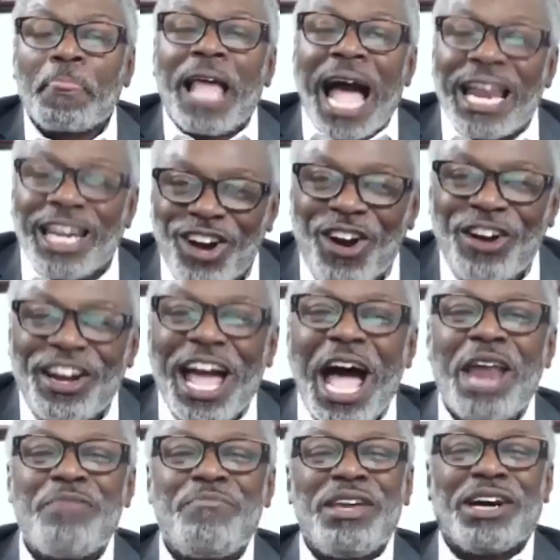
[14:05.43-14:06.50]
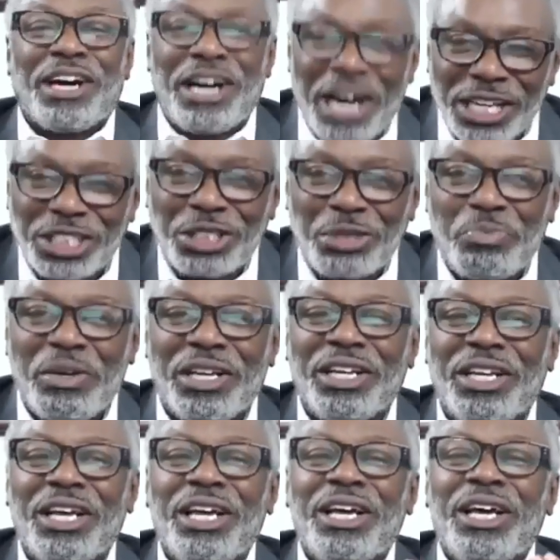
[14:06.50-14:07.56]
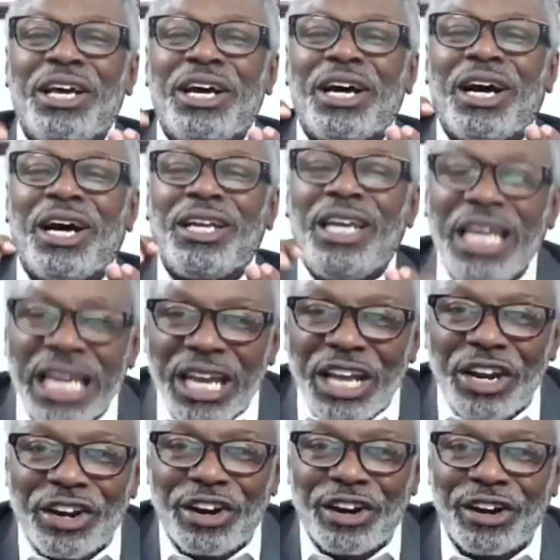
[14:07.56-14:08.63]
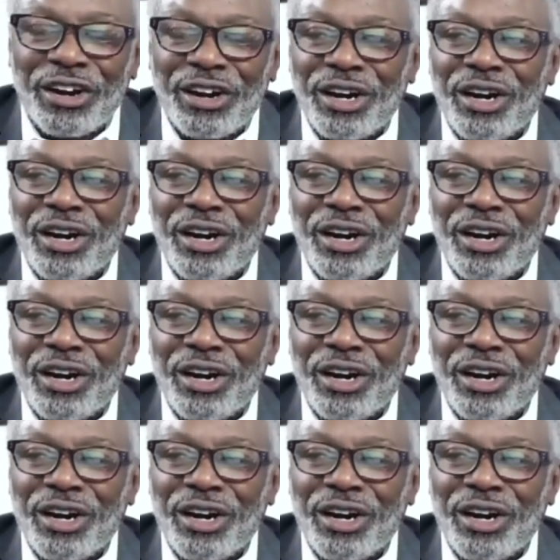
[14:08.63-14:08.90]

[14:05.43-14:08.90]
I learned how to be a husband, a leader,